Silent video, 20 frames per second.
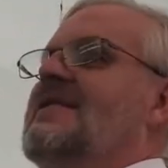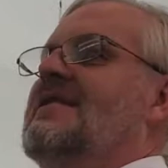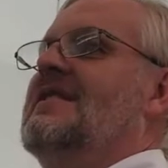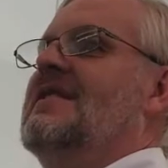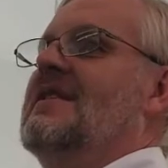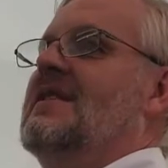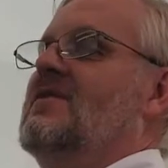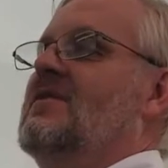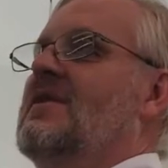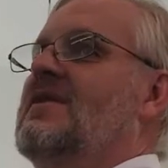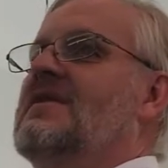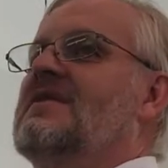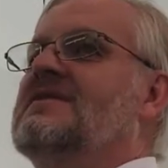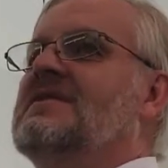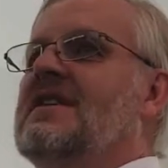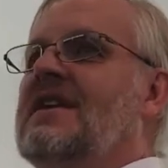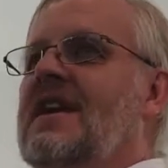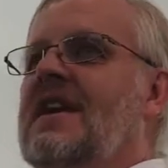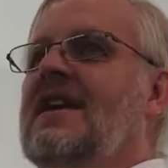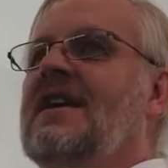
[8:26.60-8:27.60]
when there's a
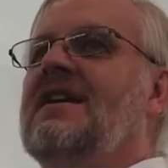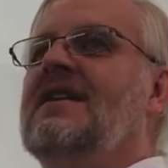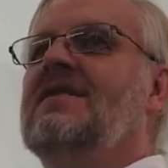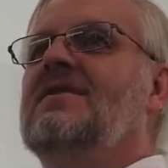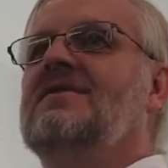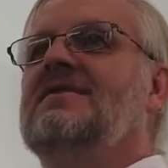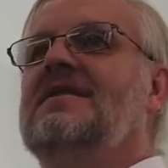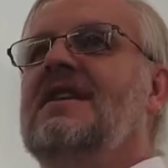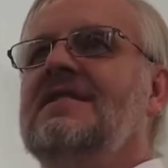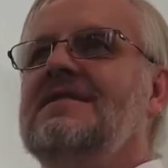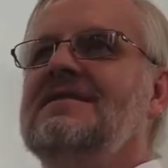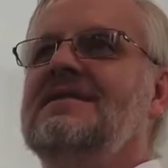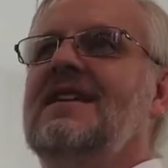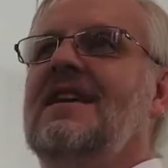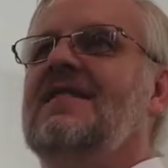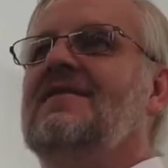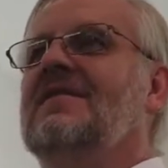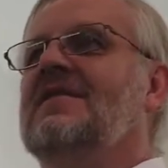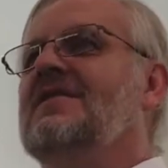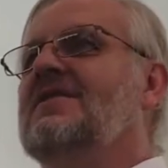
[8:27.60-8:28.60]
king who doesn't have a
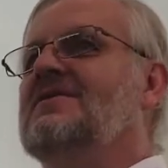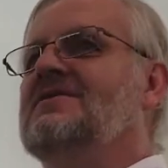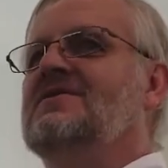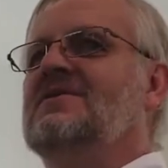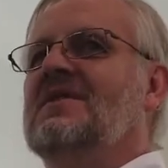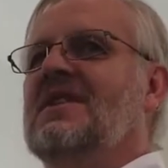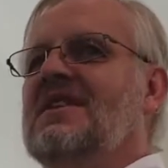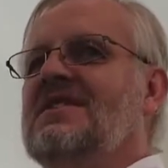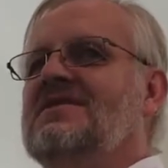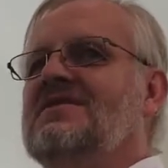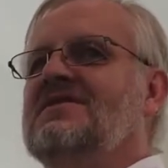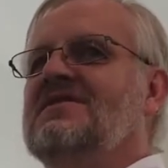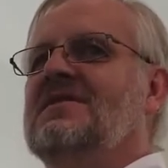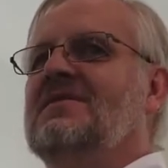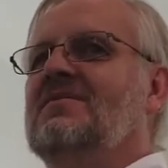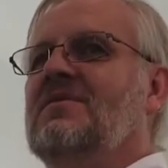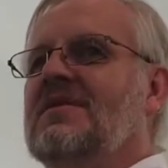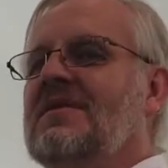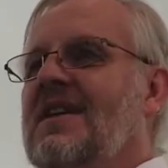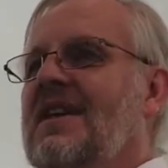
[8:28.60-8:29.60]
close relationship with
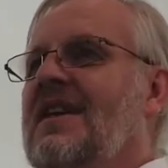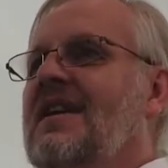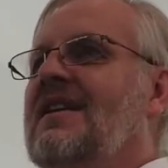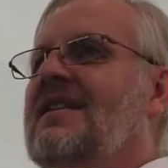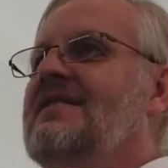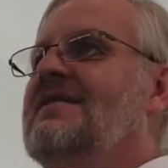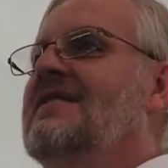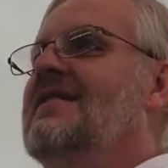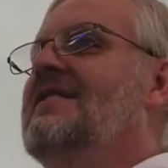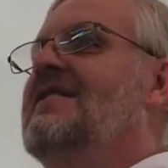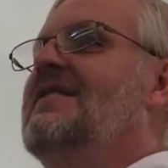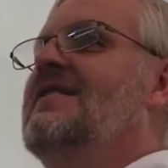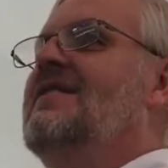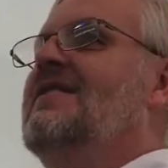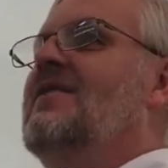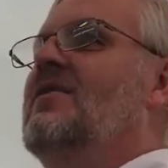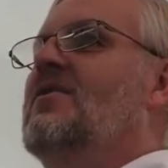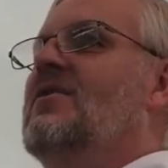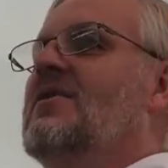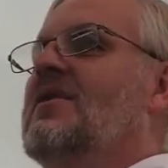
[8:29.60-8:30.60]
God,
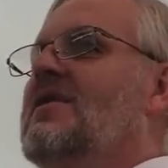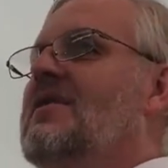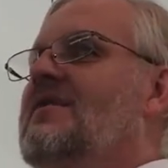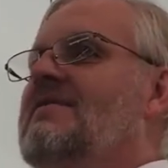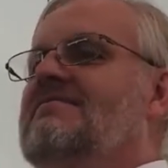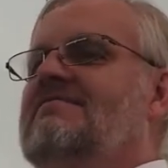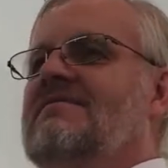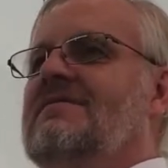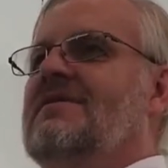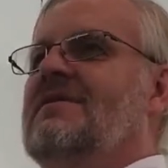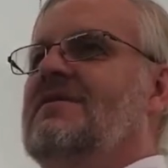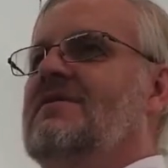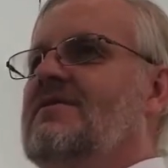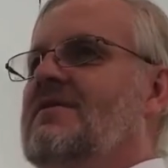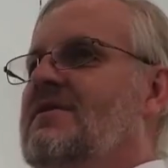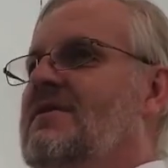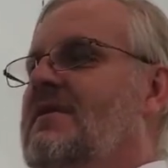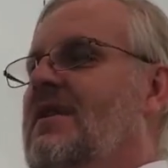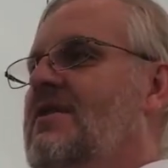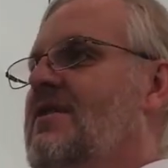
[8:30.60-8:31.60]
or
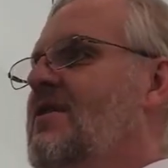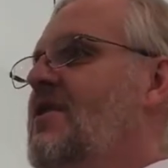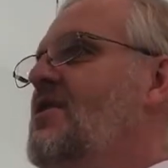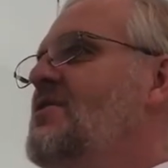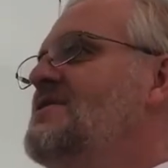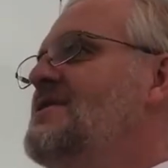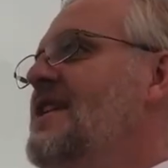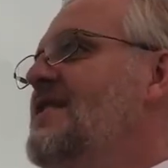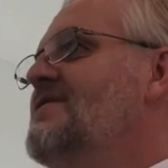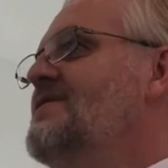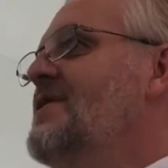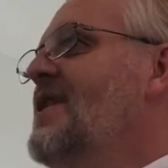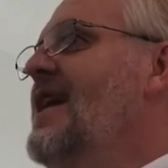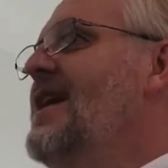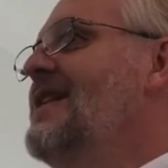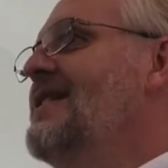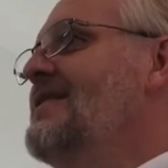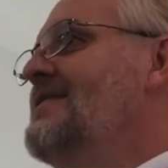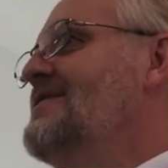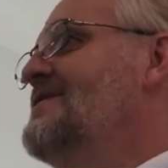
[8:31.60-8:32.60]
goes after
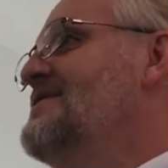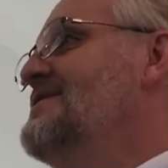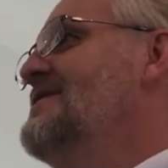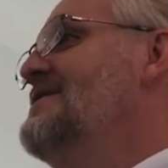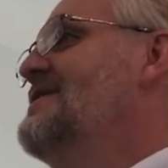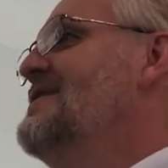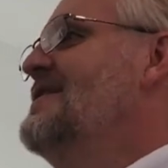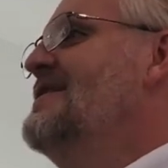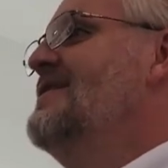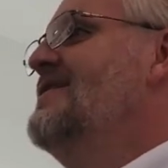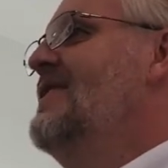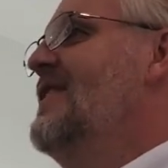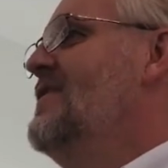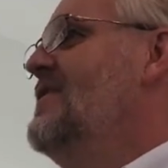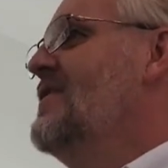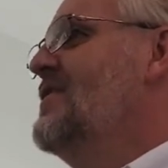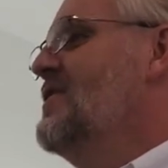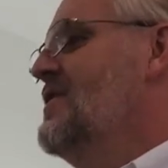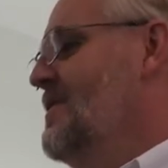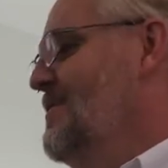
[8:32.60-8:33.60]
idols, then they're going to
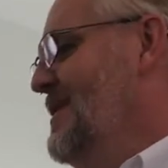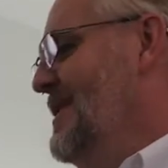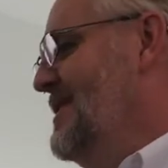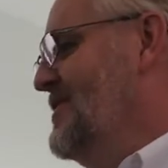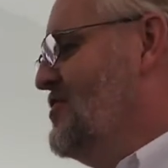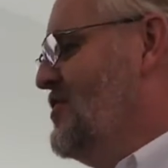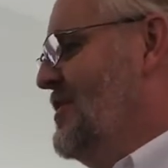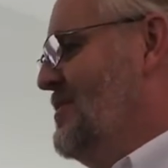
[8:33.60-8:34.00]
be in trouble.